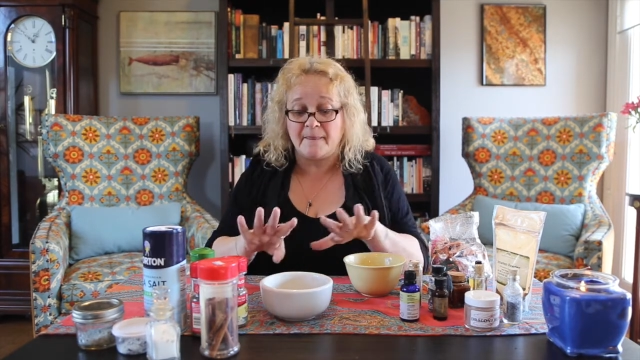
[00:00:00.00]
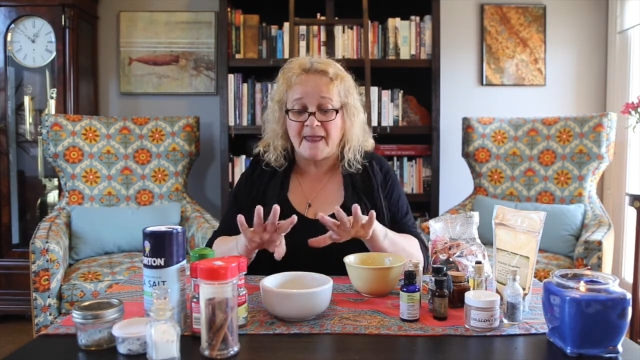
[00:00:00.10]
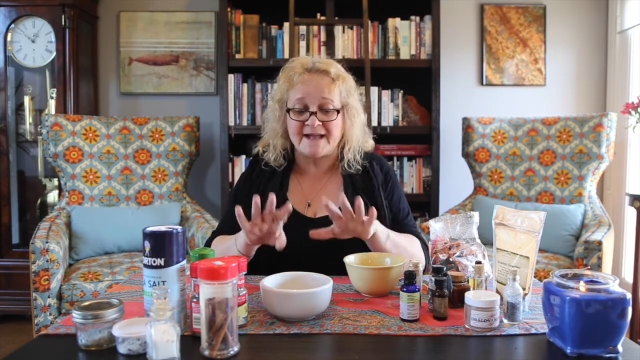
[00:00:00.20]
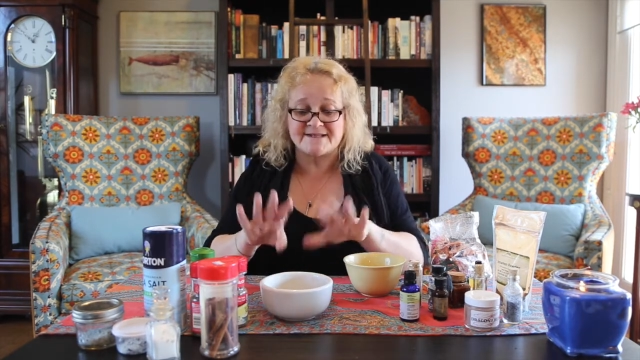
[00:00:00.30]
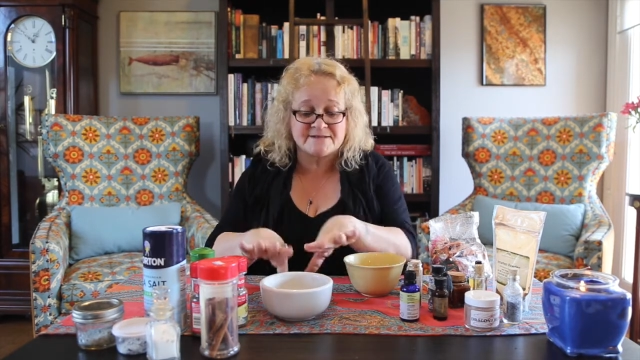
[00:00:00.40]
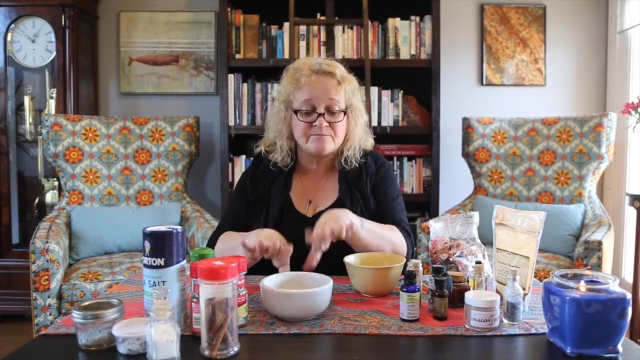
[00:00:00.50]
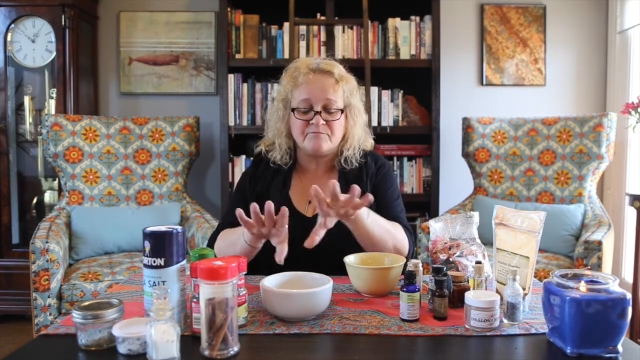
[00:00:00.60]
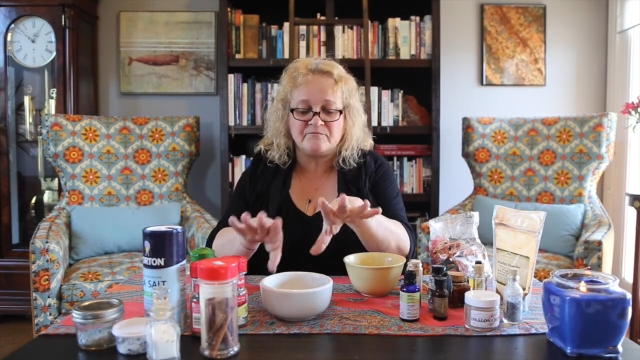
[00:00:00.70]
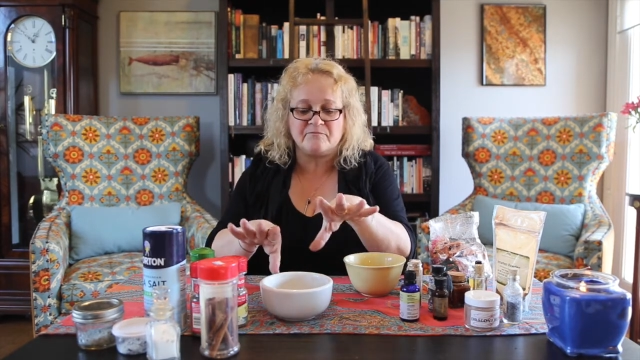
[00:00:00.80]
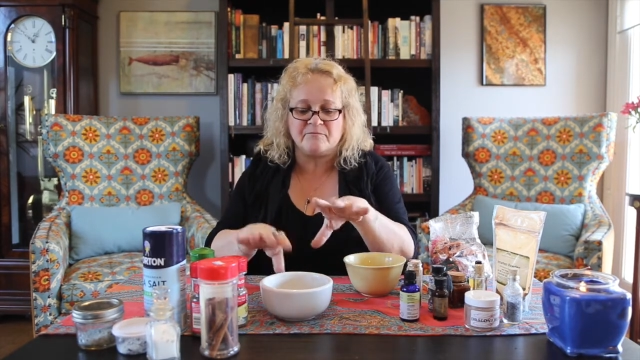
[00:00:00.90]
That's
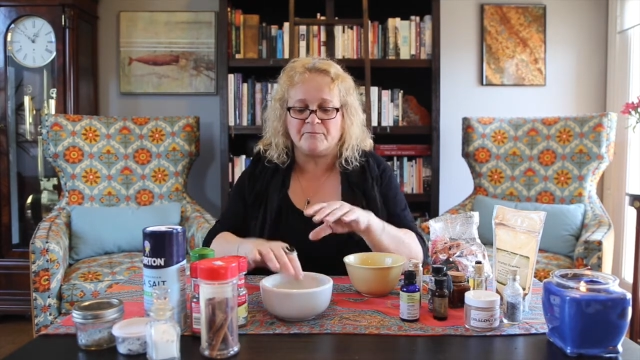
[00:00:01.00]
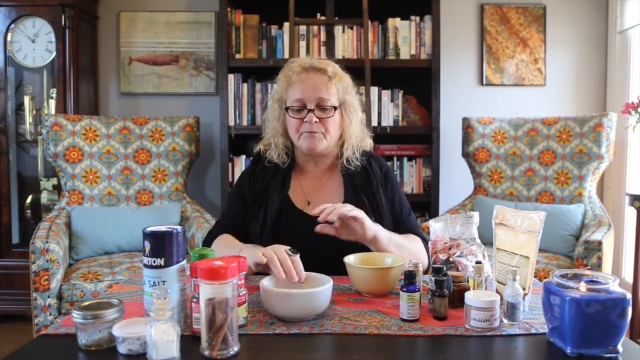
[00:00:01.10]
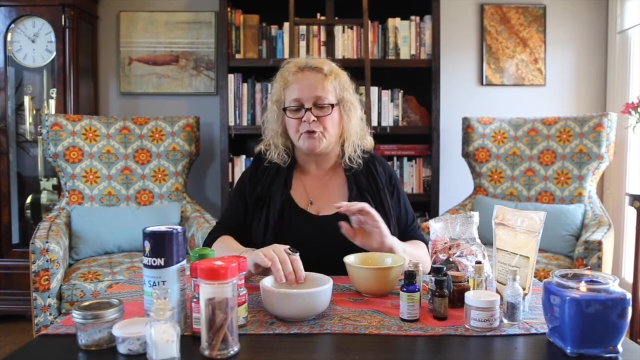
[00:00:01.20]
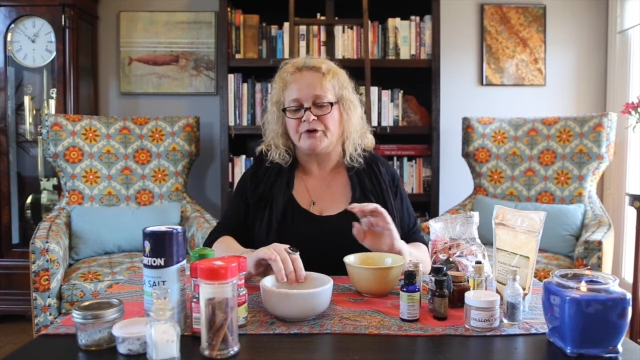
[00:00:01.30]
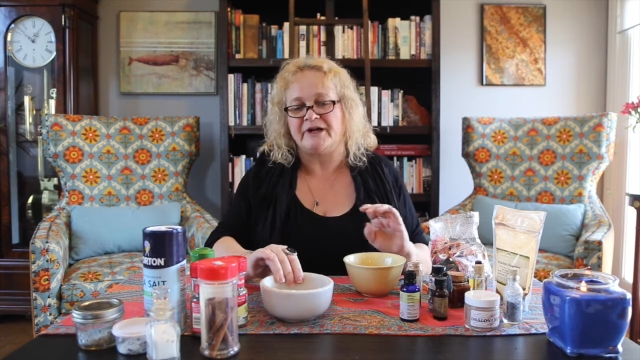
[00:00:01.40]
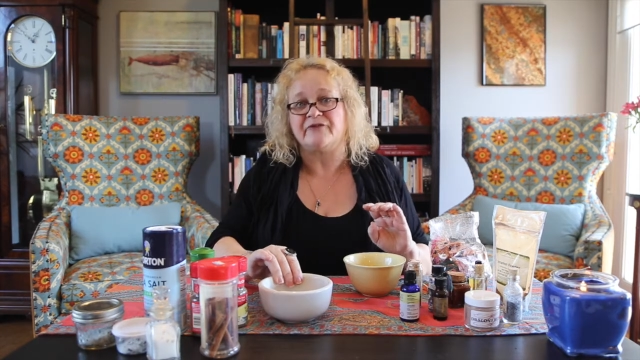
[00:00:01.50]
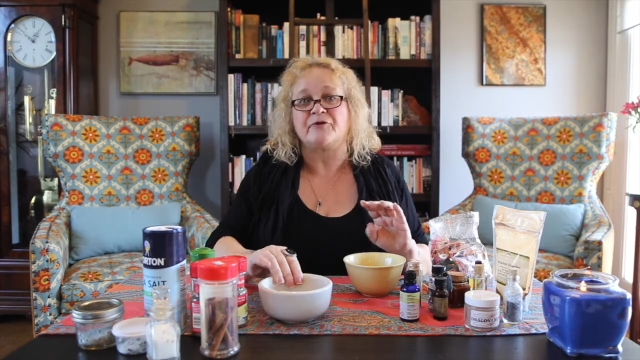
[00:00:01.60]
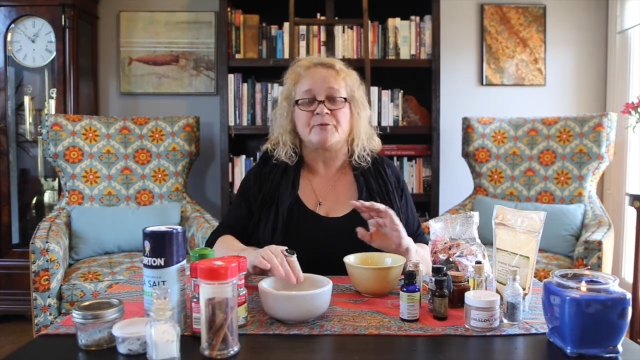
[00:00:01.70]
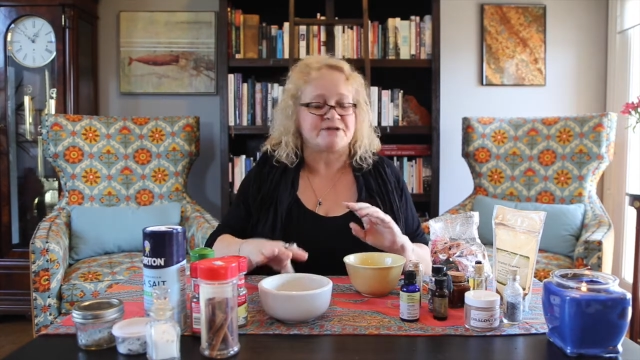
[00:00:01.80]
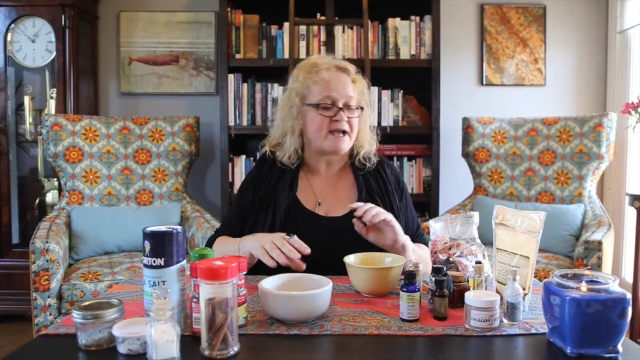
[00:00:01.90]
brilliant
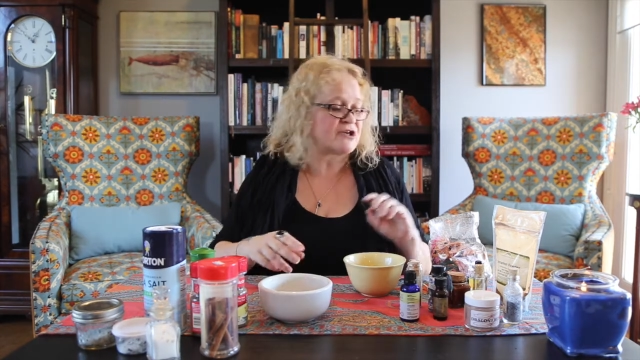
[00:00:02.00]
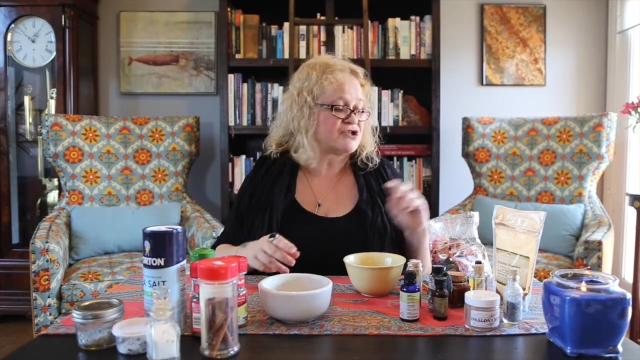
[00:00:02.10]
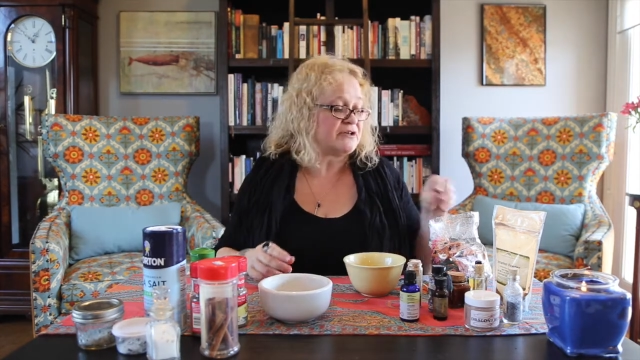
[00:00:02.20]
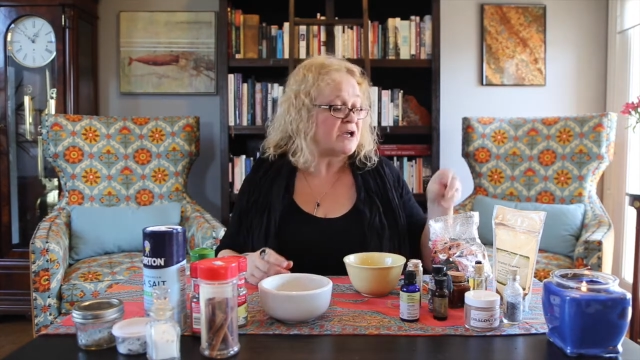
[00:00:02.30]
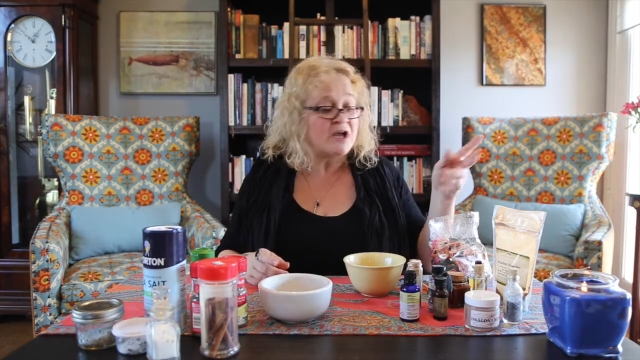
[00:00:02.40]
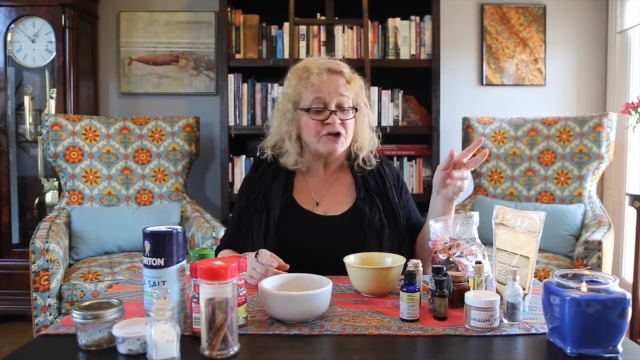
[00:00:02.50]
for protection.